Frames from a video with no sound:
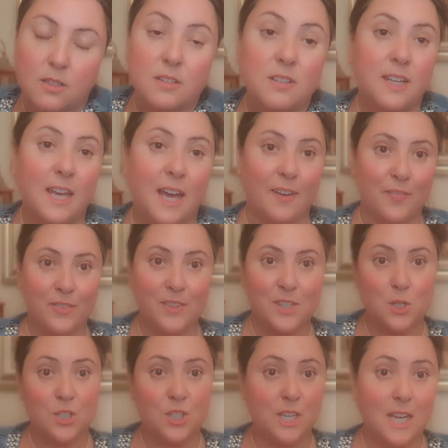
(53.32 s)
Yeah,
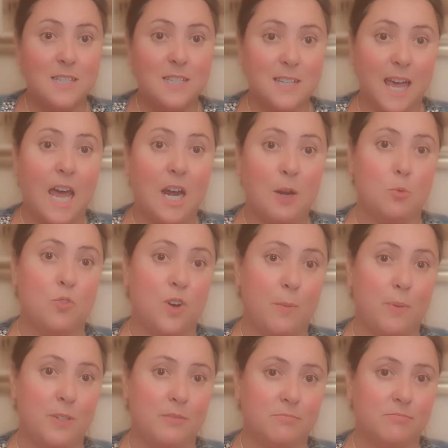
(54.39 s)
so she is caramel
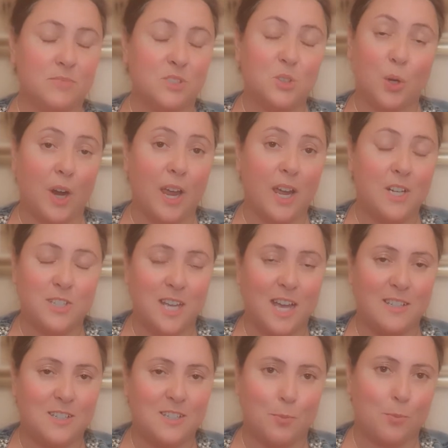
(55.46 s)
ribbon. Sorry, I just
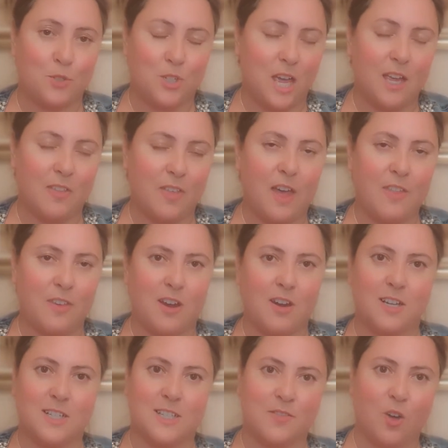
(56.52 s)
had to double check that there
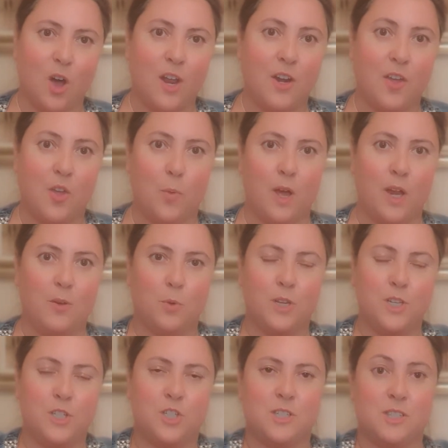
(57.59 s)
because I've got another one
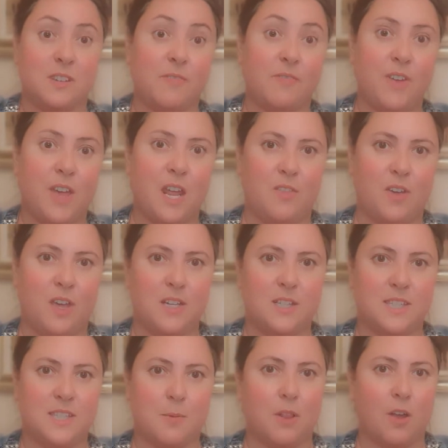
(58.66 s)
which is very, very
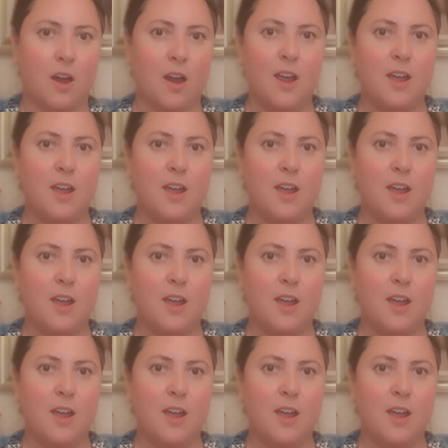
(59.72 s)
similar.